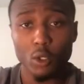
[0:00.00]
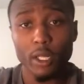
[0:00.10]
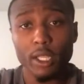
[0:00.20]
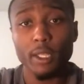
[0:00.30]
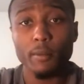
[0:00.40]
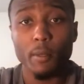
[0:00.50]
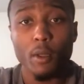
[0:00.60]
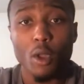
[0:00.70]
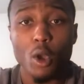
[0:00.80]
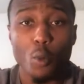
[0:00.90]
So then
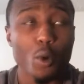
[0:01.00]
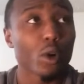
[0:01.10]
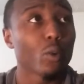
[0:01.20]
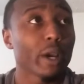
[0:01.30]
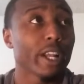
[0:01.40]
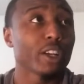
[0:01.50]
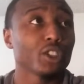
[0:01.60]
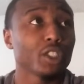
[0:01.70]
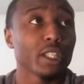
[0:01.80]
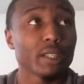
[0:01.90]
we on the way there
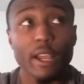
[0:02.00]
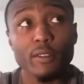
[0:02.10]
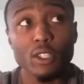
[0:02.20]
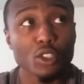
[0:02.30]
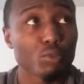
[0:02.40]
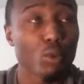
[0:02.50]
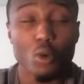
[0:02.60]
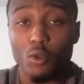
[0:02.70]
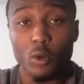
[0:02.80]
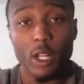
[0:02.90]
and shit, everything's
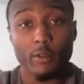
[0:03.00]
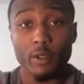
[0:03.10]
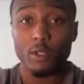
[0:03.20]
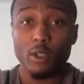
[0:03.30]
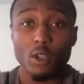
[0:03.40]
smooth, whatever.